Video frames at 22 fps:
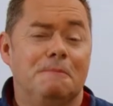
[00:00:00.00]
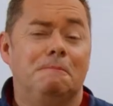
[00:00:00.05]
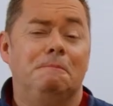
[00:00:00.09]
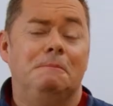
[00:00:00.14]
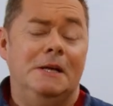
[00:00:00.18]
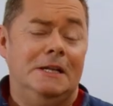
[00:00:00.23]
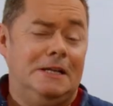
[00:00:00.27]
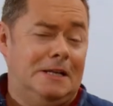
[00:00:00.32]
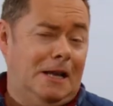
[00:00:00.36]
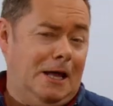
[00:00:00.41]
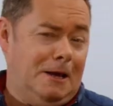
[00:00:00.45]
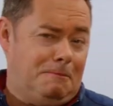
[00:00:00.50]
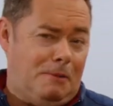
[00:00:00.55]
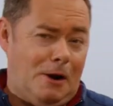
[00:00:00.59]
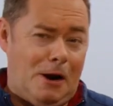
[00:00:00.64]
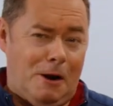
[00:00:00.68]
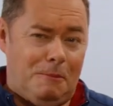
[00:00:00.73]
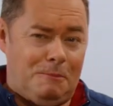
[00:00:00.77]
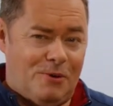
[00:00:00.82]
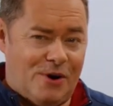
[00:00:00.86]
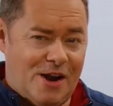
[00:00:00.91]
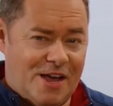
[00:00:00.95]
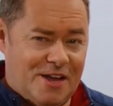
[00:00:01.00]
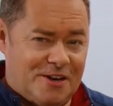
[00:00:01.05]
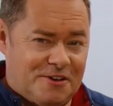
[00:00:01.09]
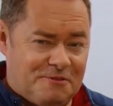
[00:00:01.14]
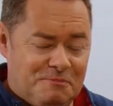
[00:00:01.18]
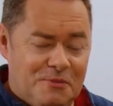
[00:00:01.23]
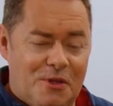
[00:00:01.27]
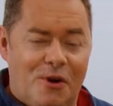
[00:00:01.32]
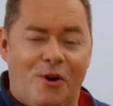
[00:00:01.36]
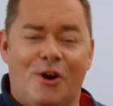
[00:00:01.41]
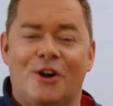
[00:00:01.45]
a bit like brown bread.
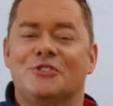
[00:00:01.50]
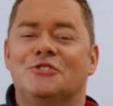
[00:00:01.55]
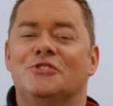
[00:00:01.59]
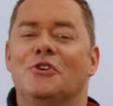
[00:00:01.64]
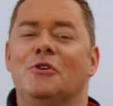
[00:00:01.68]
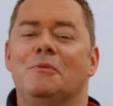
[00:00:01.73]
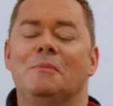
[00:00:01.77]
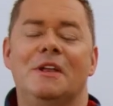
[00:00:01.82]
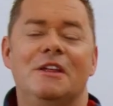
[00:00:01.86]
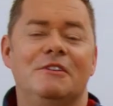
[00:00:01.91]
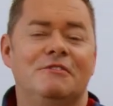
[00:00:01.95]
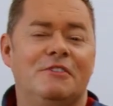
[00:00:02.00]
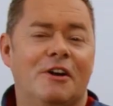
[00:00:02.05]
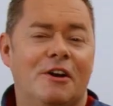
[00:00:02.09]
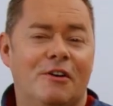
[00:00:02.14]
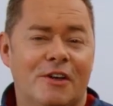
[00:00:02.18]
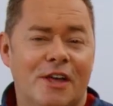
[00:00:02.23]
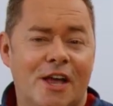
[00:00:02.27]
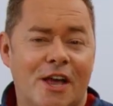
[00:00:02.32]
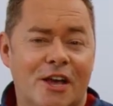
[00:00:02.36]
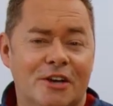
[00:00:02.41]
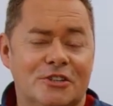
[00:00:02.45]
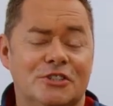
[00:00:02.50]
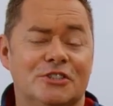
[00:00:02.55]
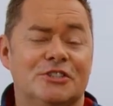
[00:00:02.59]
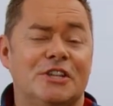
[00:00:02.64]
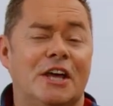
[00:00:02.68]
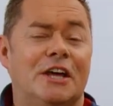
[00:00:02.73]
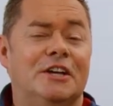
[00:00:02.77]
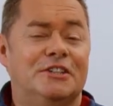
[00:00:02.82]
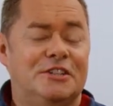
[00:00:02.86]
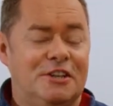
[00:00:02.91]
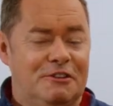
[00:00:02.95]
There are so many
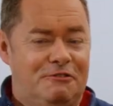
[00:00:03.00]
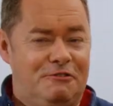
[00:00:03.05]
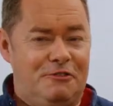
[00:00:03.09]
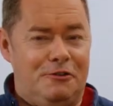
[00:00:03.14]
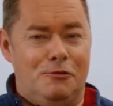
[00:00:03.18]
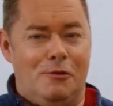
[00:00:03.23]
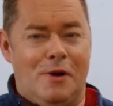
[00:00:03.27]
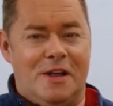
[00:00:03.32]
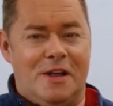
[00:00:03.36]
variations and different